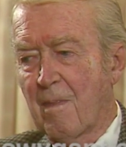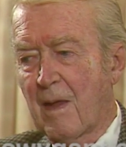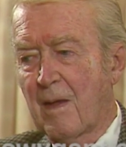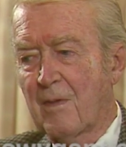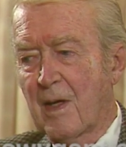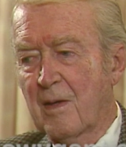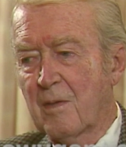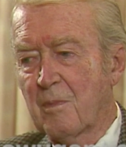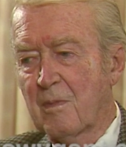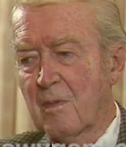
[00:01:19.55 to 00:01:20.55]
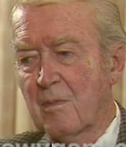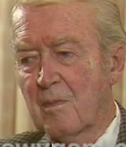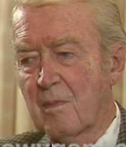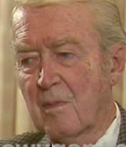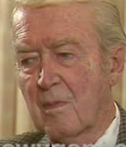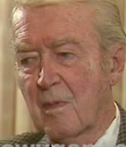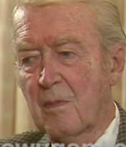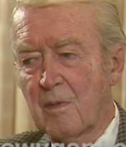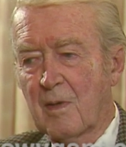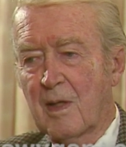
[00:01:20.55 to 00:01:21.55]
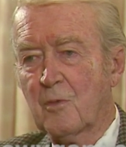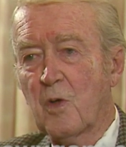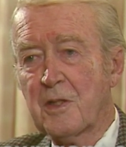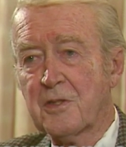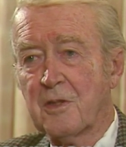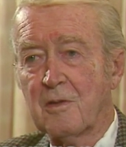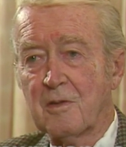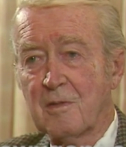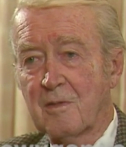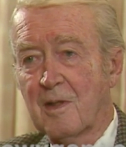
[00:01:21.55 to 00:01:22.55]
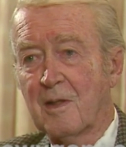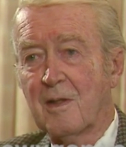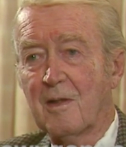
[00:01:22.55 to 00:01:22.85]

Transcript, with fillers: they, they had questions. They,